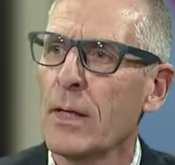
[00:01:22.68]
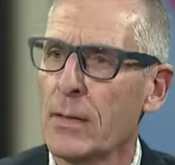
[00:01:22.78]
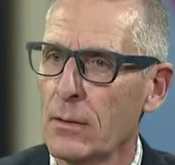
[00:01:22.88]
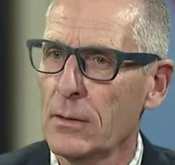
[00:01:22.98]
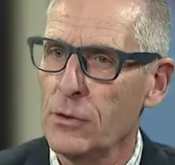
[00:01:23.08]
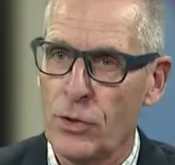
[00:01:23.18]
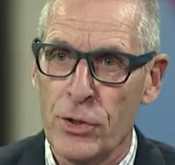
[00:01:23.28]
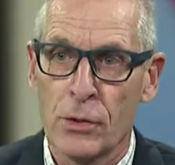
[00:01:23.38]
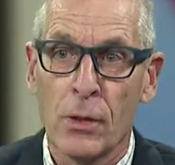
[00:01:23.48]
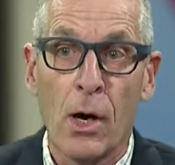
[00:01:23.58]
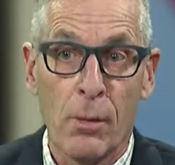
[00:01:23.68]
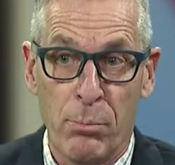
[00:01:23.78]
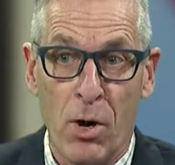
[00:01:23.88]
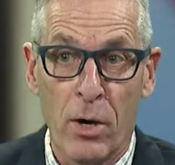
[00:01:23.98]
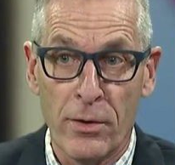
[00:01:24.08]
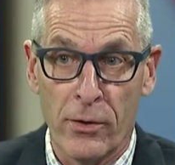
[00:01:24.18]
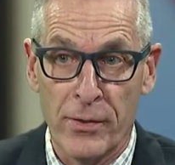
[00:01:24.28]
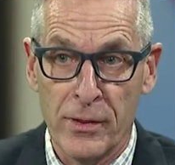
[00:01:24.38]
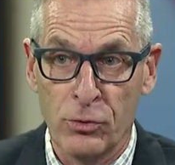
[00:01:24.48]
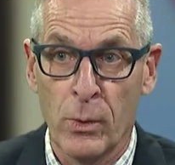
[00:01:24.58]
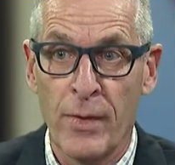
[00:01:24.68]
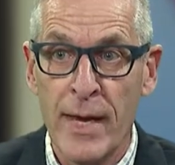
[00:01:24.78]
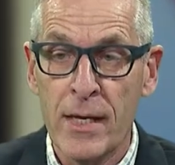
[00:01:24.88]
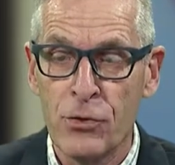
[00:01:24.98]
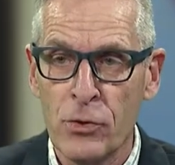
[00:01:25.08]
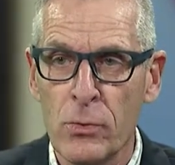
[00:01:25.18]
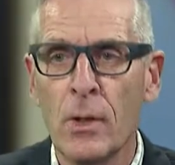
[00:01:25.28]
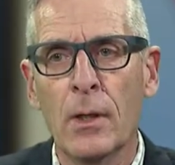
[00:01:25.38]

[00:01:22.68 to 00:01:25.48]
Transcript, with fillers: And Elisa, you're our partner in this with ASU.